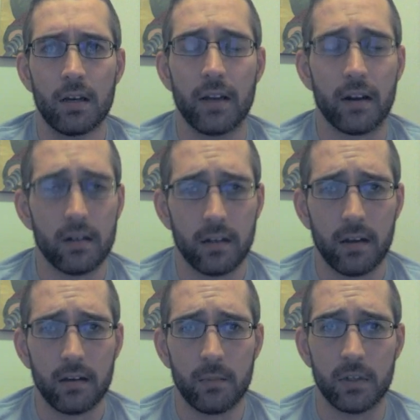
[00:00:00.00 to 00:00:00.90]
Not gonna
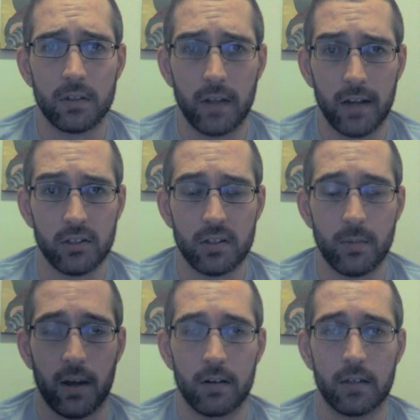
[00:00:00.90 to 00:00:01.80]
lie, I'm a little anxious
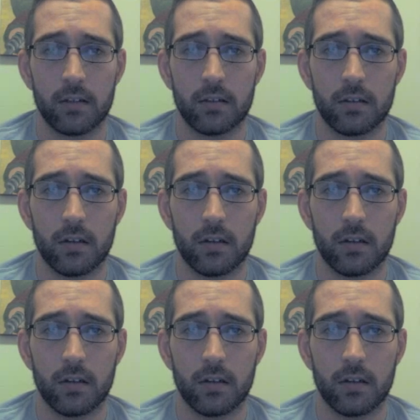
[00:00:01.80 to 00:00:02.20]
about it.